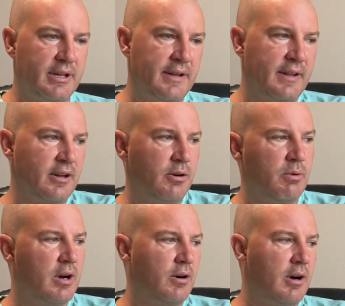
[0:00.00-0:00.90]
and they go,
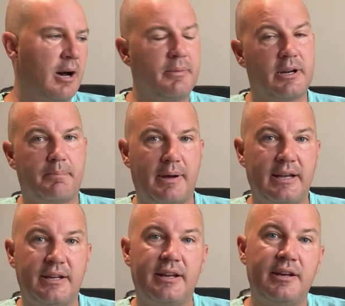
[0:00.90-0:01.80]
"Well, I'm gonna
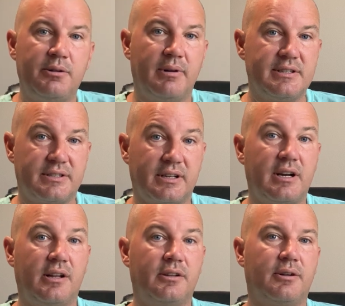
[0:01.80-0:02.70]
paint it anyways, the
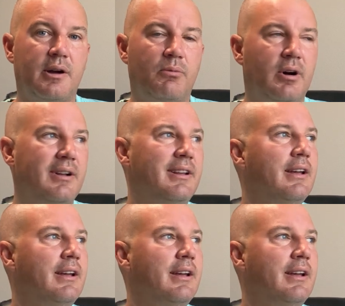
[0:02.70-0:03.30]
color I want."